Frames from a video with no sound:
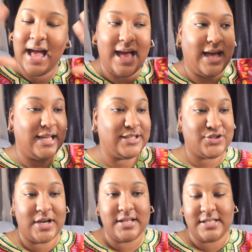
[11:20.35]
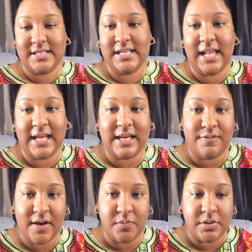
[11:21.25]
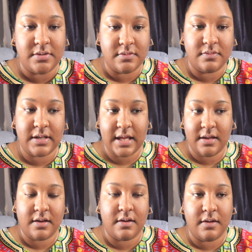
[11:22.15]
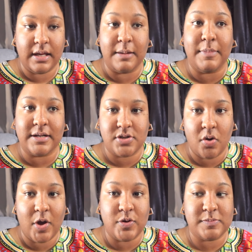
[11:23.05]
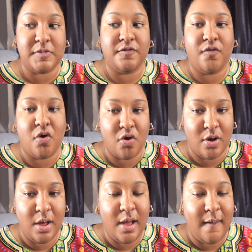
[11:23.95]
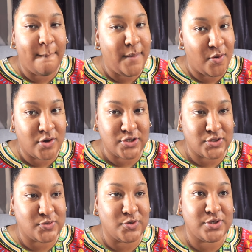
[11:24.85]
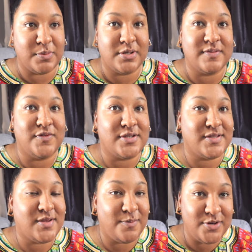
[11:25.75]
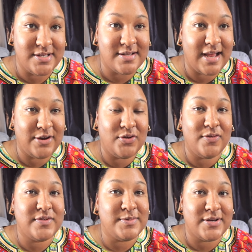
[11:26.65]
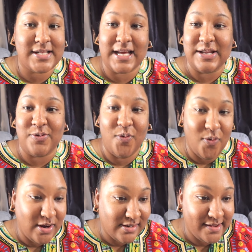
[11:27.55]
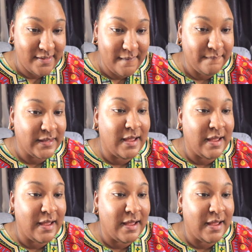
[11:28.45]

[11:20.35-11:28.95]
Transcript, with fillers: and try to see like if I would like get back to how I was before my orchestra's workshop. Because for some reason, I don't know if it's because I get older,